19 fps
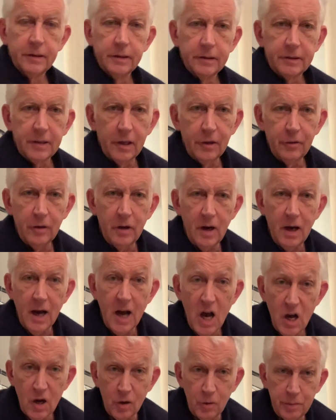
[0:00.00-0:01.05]
So I
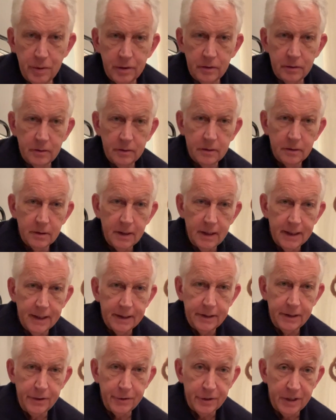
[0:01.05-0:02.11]
hope
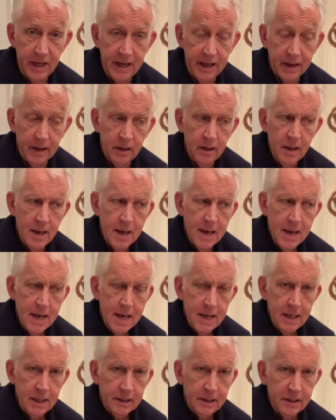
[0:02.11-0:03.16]
that you can hear
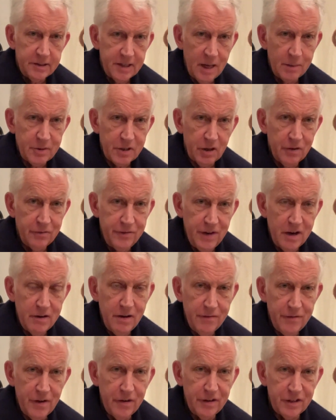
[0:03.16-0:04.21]
this amp's got a very,
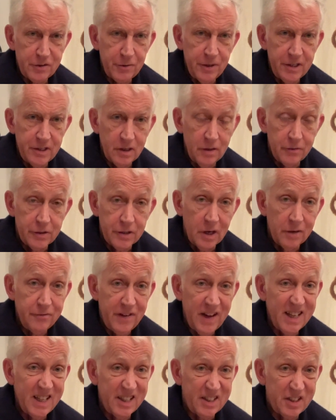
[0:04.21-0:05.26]
very sweet overdrive. In
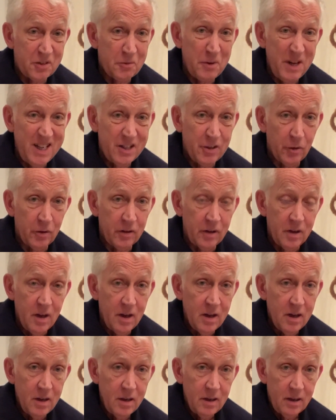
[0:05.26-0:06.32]
fact, it's sweet on
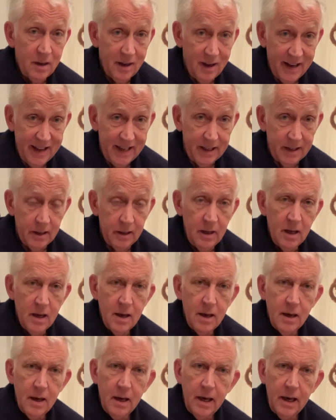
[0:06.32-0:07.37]
clean.
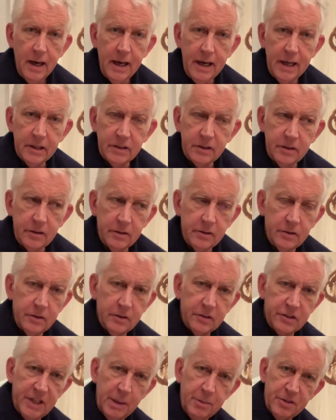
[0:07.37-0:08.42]
It
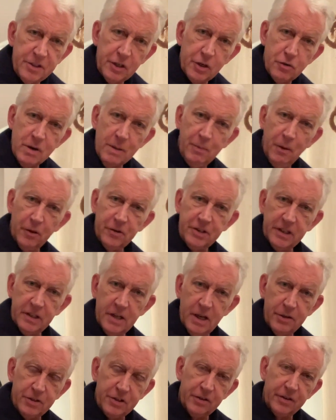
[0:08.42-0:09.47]
seems to grip onto the
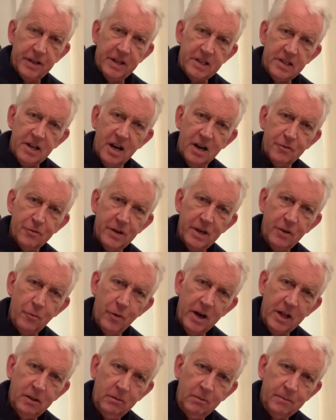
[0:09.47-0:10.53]
notes on the guitar really
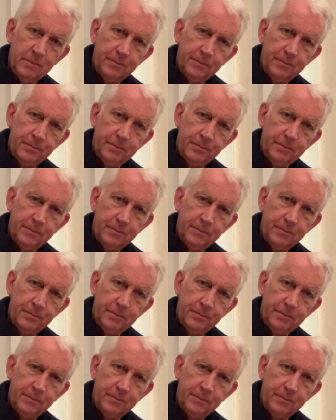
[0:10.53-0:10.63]
well.